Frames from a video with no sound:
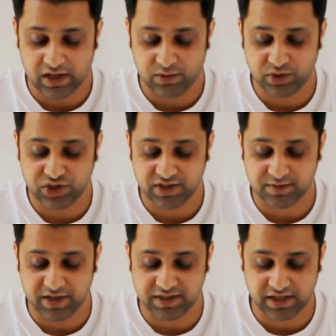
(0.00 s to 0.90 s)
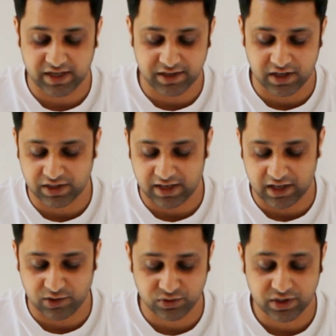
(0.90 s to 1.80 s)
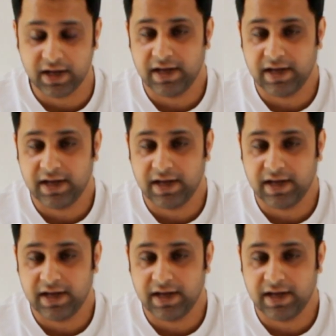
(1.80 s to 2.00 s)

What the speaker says: which is basically not allowed.